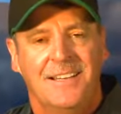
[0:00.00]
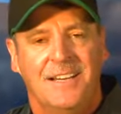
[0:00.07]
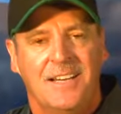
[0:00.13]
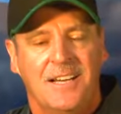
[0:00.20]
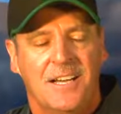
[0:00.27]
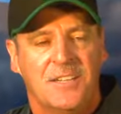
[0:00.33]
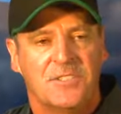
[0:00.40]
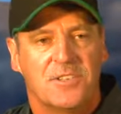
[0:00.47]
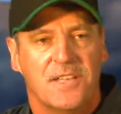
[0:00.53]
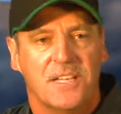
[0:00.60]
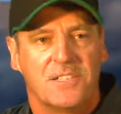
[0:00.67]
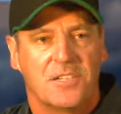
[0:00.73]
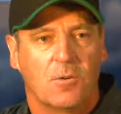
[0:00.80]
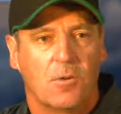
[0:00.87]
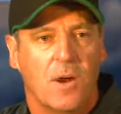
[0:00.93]
So
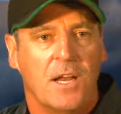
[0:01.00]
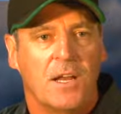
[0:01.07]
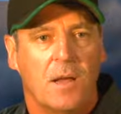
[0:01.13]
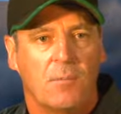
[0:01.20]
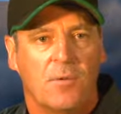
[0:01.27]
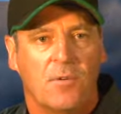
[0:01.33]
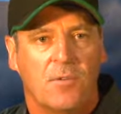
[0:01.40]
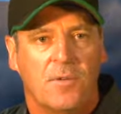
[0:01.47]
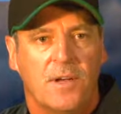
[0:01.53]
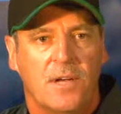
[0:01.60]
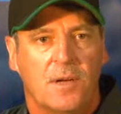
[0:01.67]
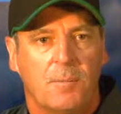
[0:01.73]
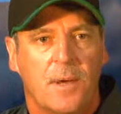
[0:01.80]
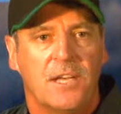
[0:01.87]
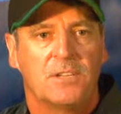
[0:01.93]
that's a great number
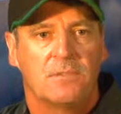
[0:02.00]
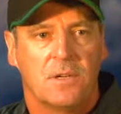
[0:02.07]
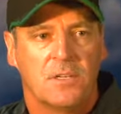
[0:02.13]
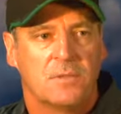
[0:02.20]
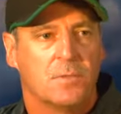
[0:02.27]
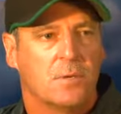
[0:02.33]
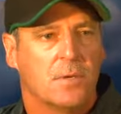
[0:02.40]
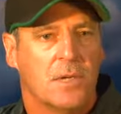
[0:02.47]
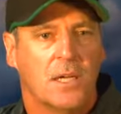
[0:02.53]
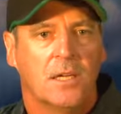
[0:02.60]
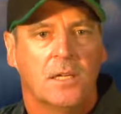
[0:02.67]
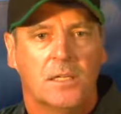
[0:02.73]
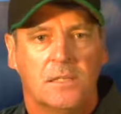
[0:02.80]
of base runners per inning.